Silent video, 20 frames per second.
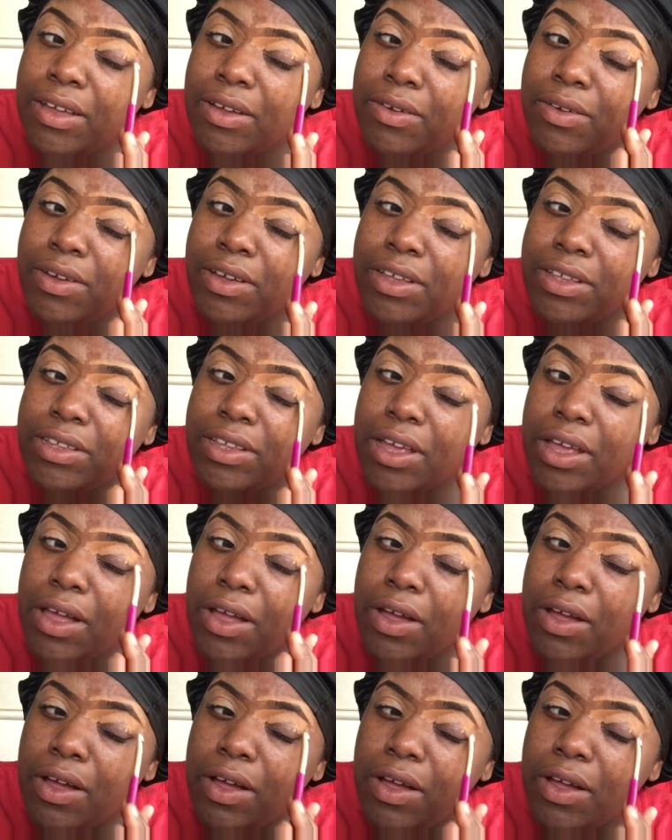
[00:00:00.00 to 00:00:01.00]
what is it
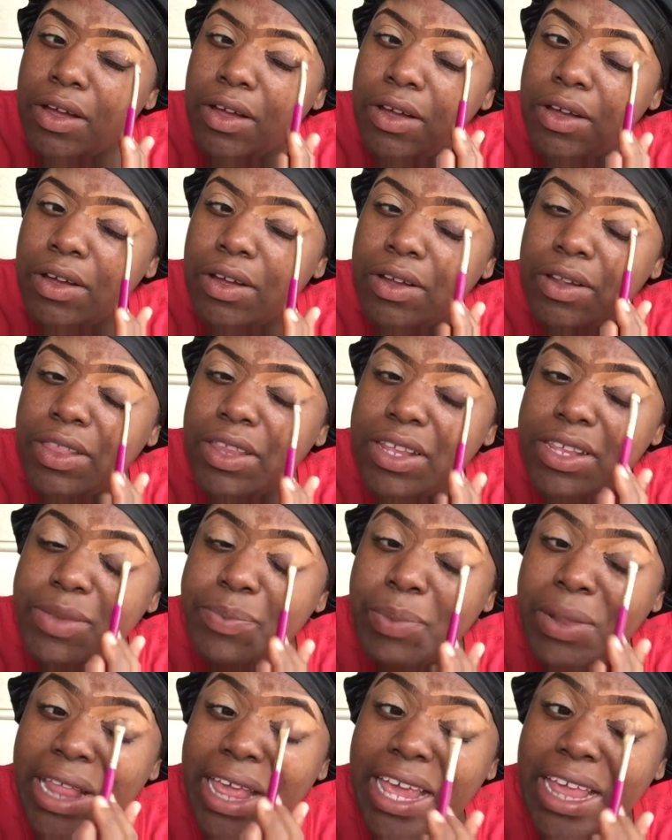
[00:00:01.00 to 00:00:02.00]
called? This
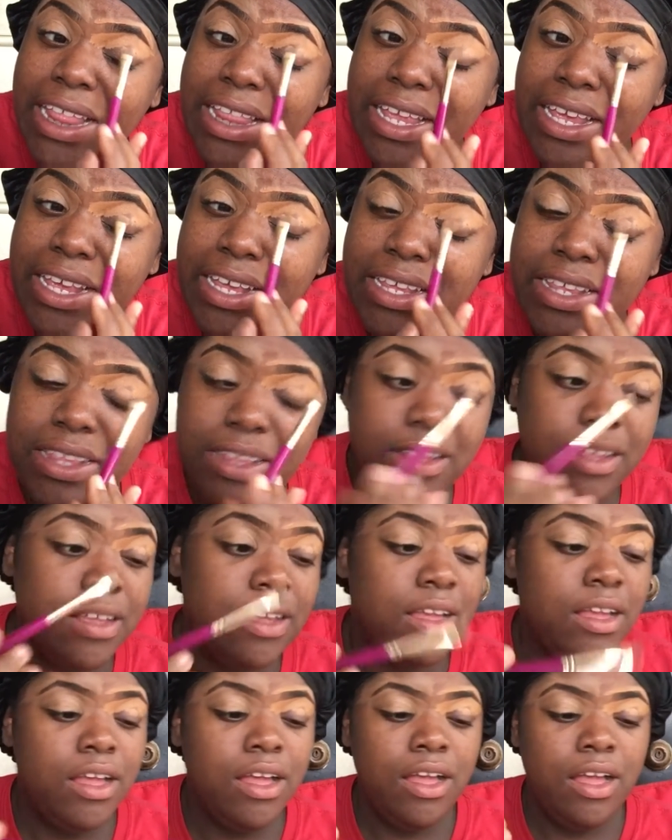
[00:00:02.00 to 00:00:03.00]
playlist.
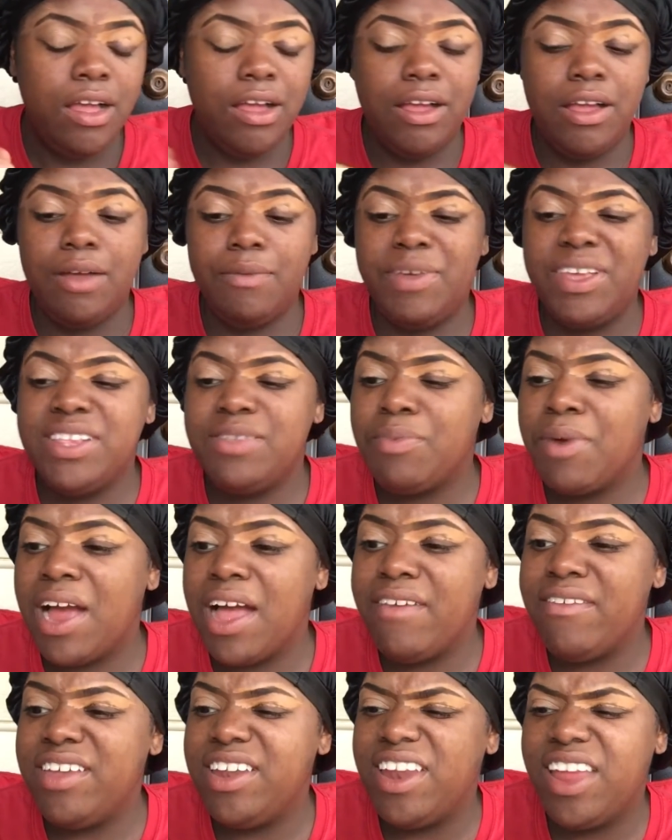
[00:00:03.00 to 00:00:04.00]
Um, it's
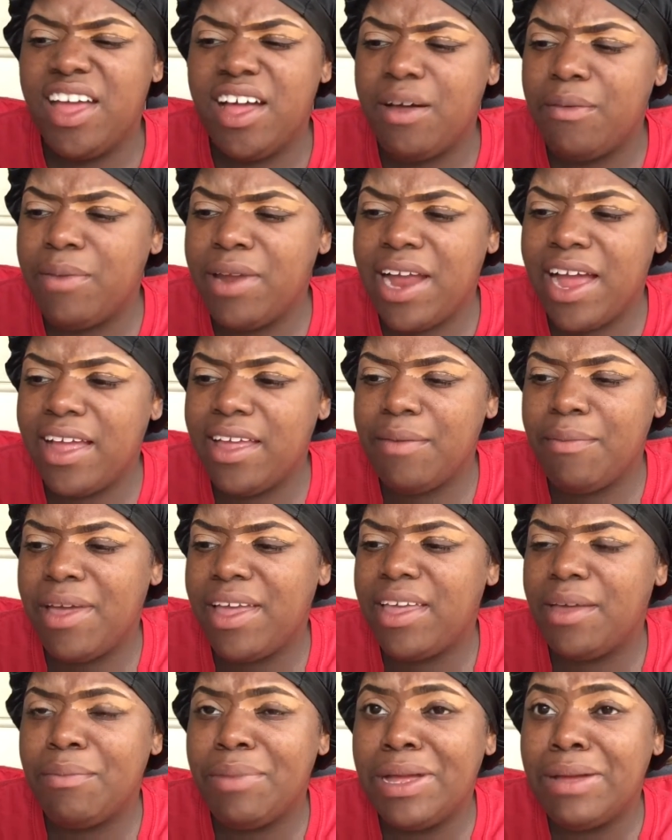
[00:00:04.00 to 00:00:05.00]
private now, but I can make
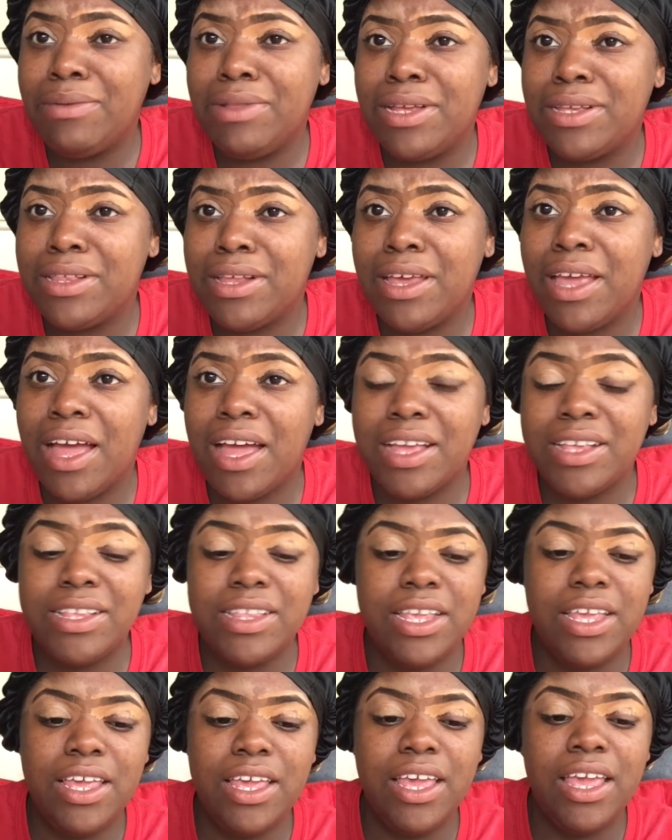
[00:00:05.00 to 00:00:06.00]
it public so y'all can
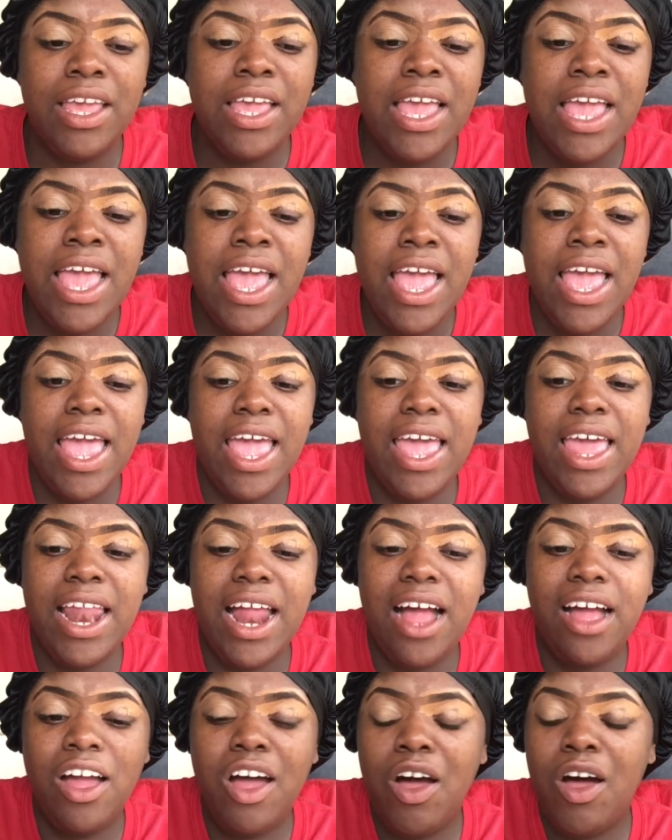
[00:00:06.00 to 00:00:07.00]
see it. And
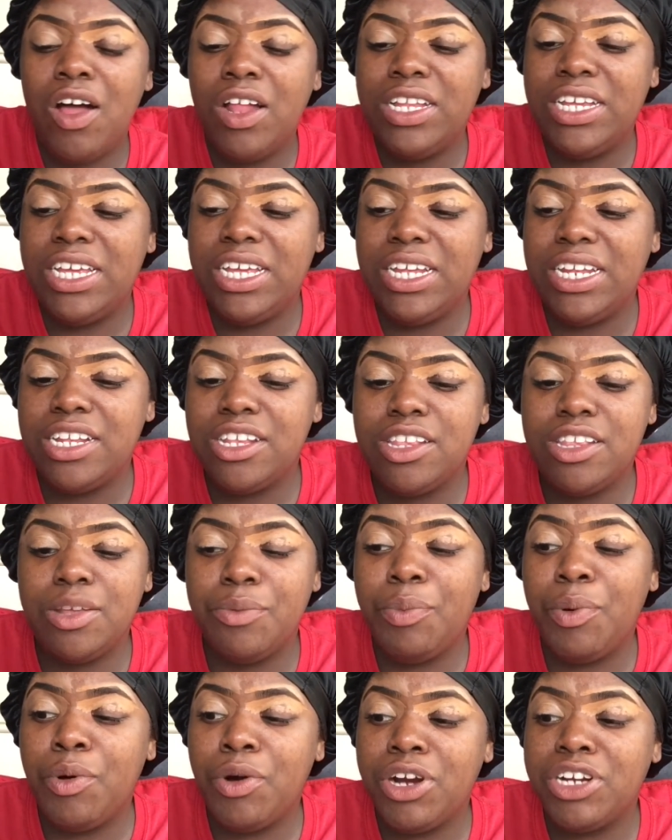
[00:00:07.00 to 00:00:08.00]
I call it
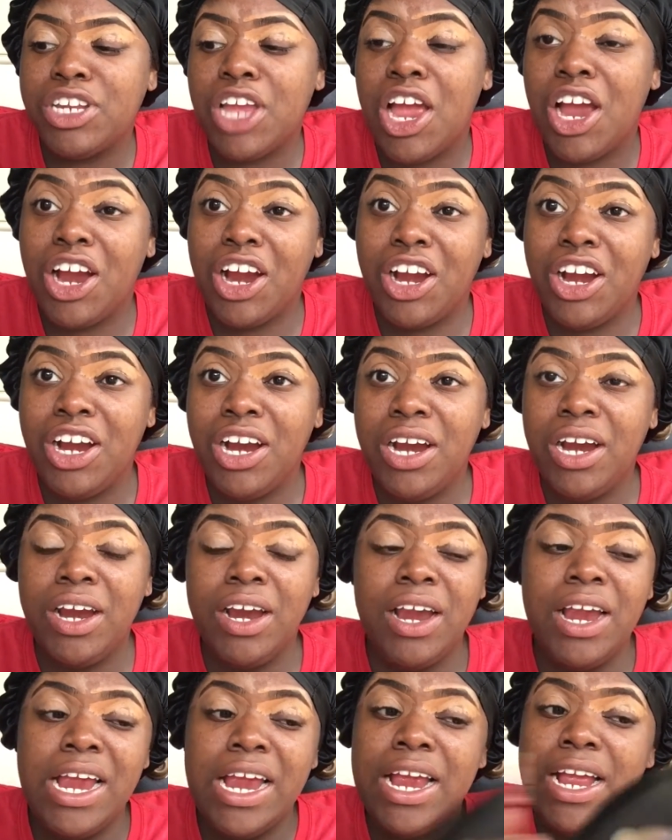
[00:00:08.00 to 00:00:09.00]
Support Her.
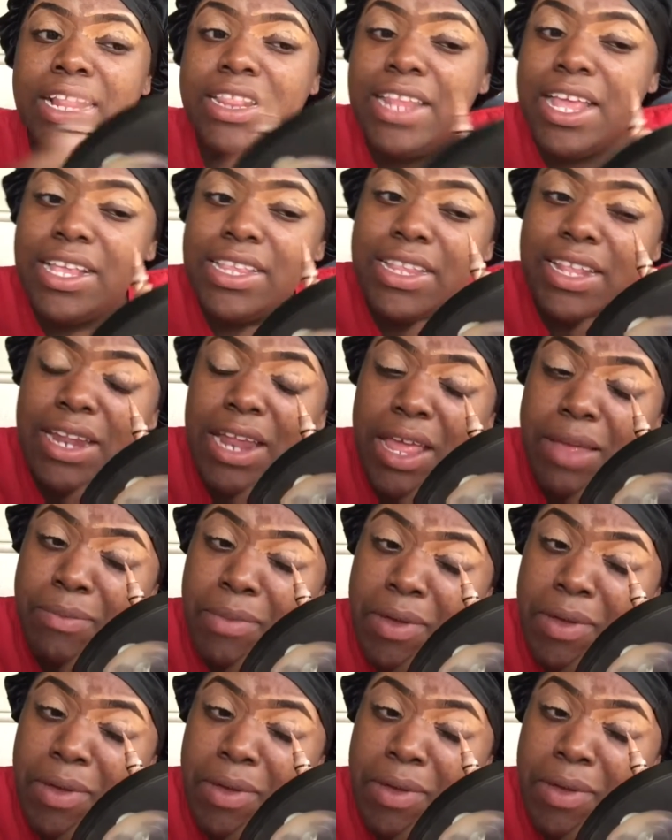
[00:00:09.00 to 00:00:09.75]
That's the name